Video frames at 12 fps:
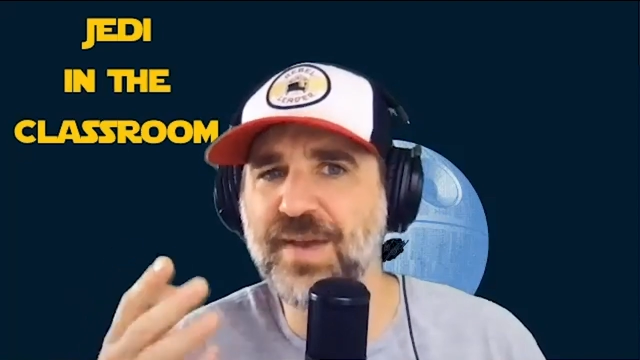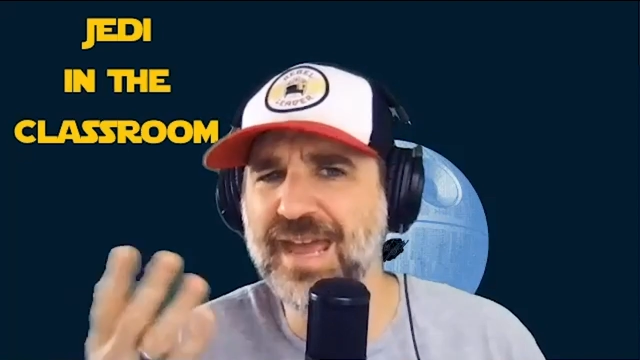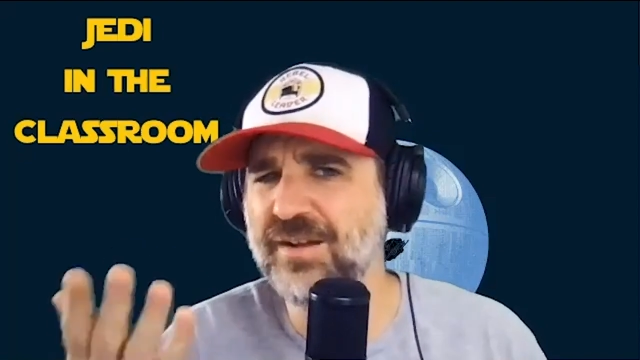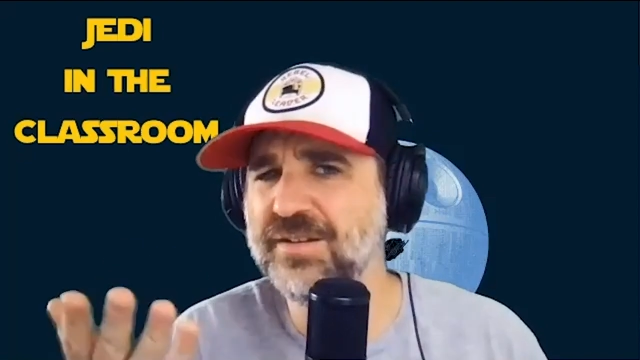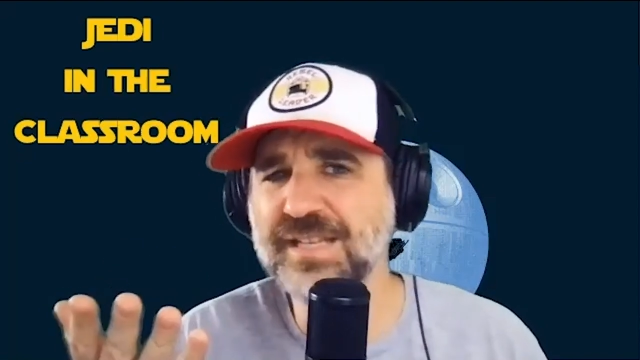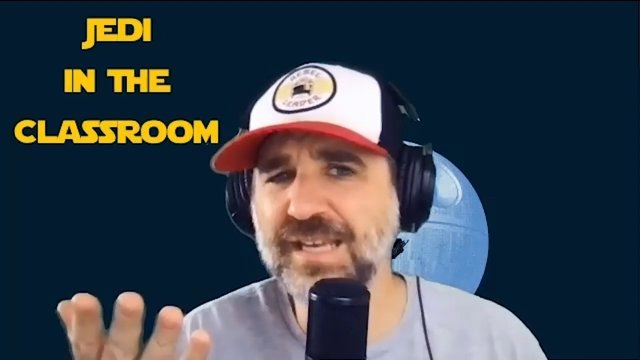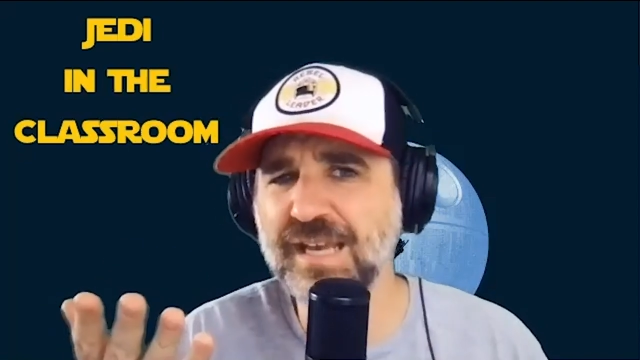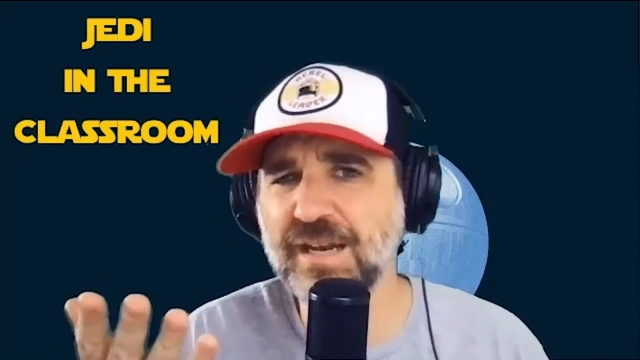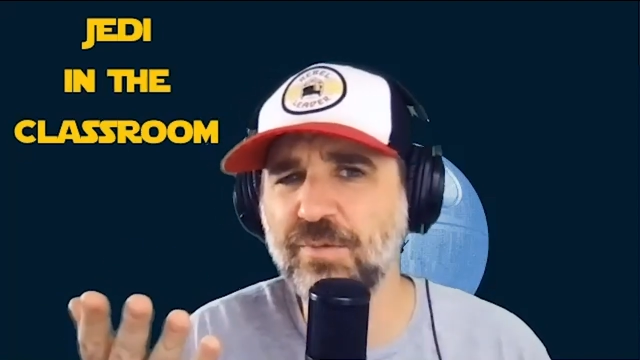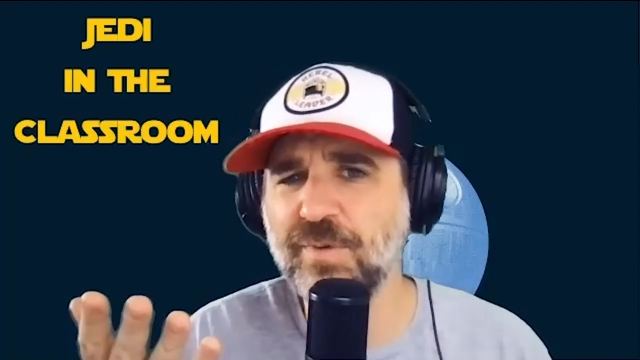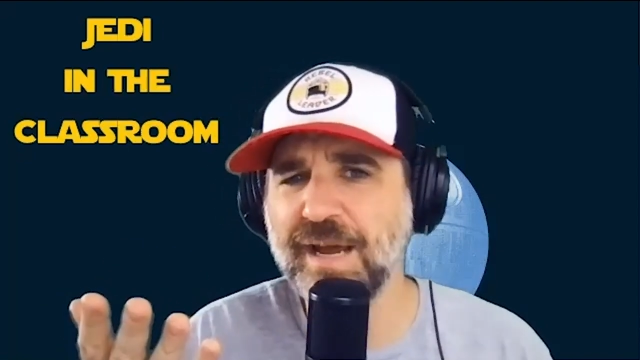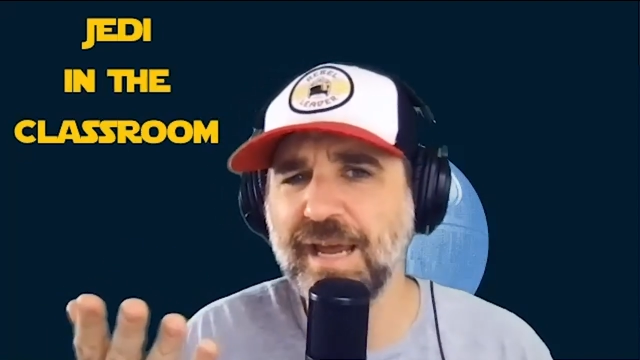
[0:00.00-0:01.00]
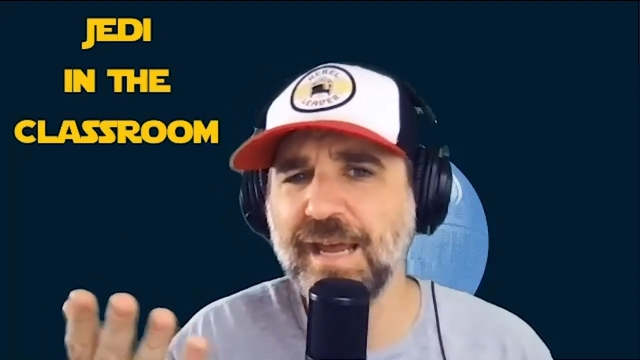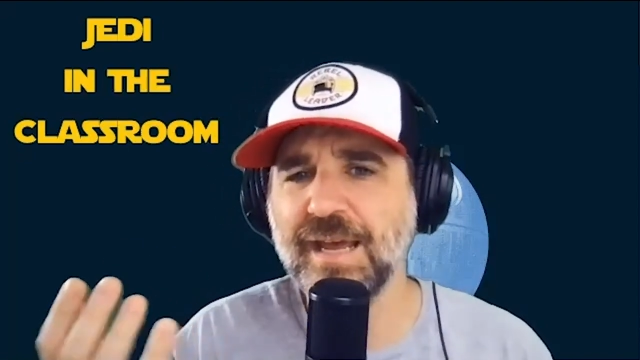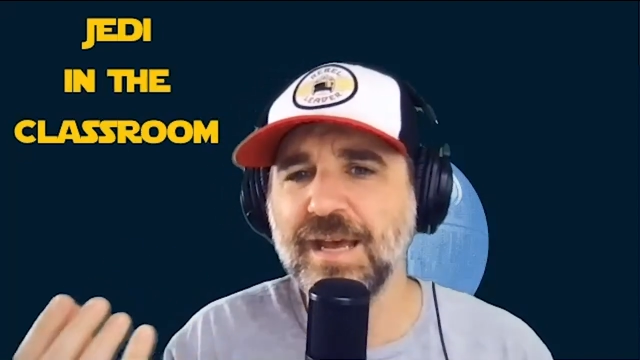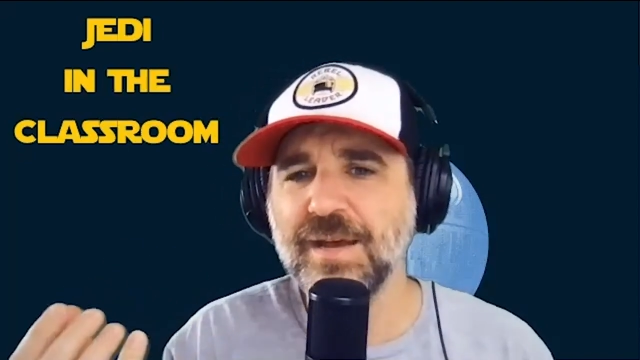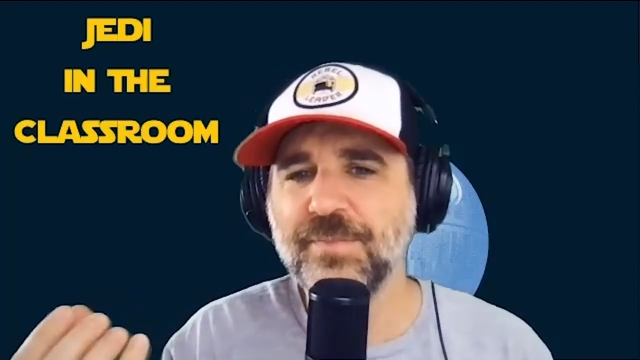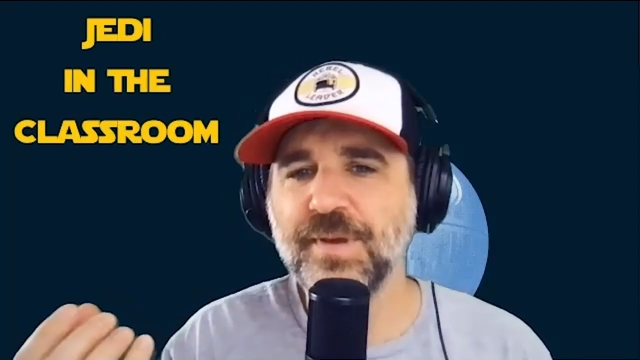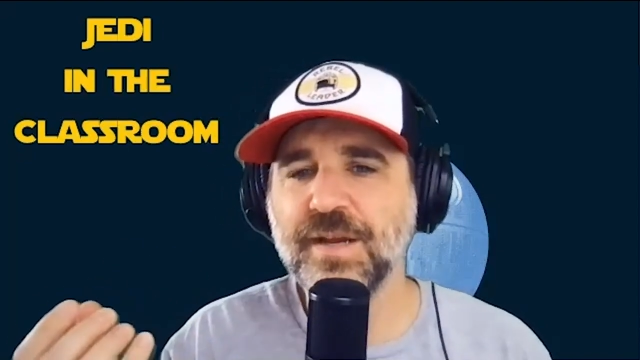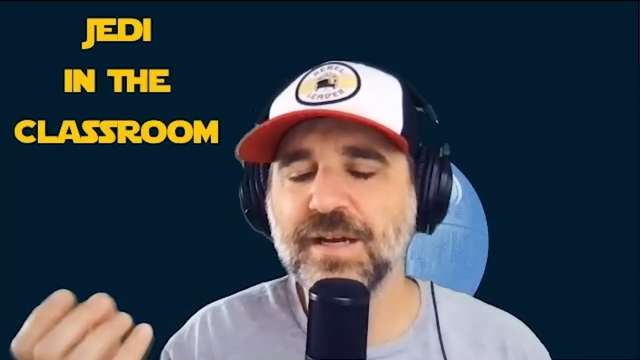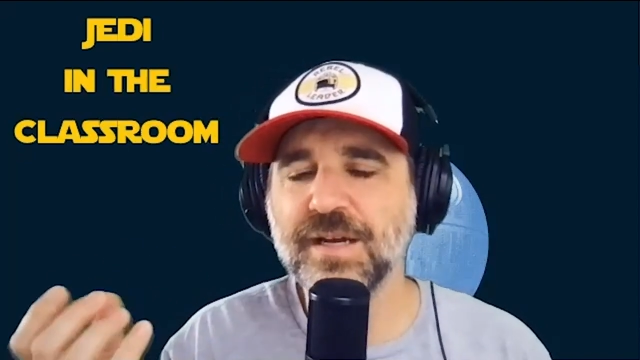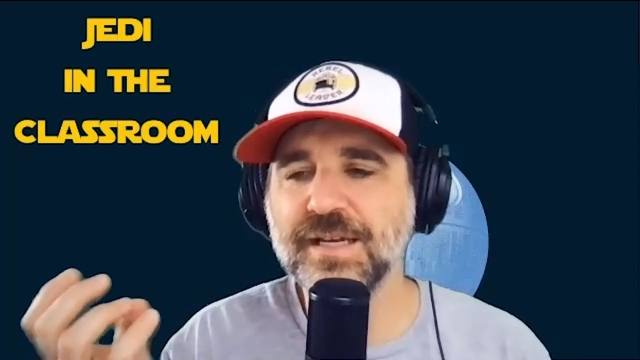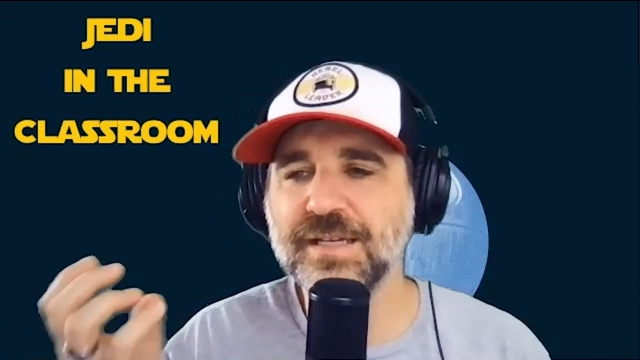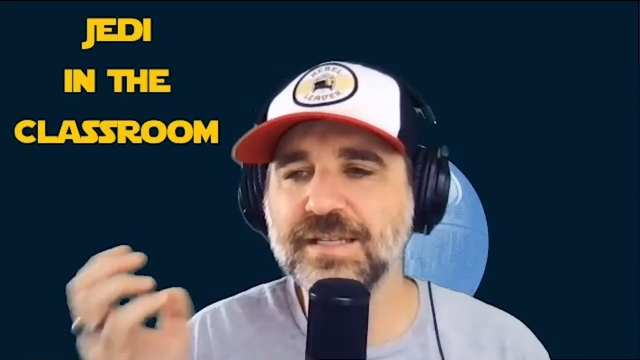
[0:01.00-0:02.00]
penalty in a way,
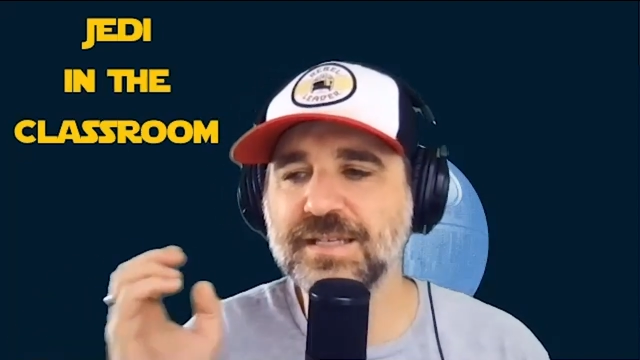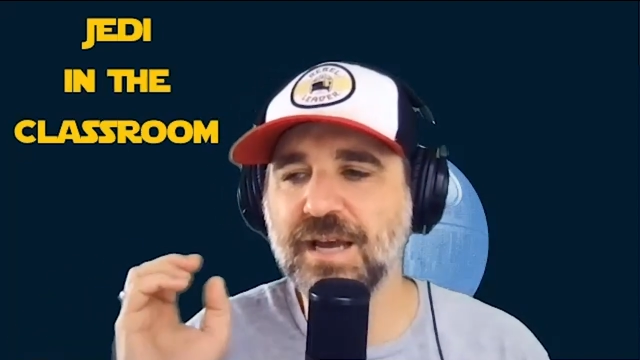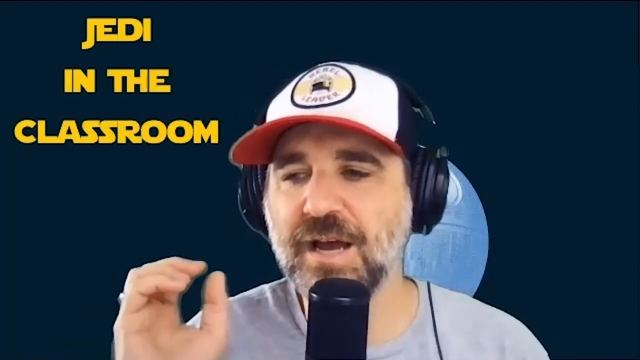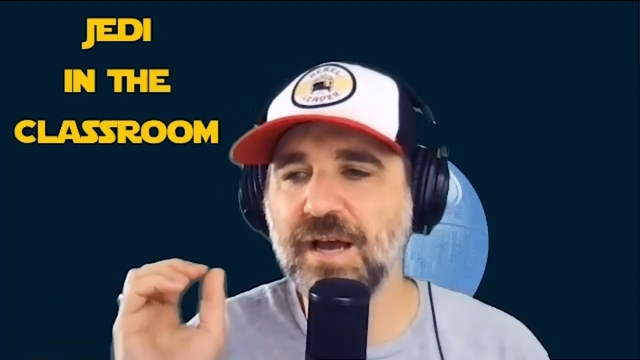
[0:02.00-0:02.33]
because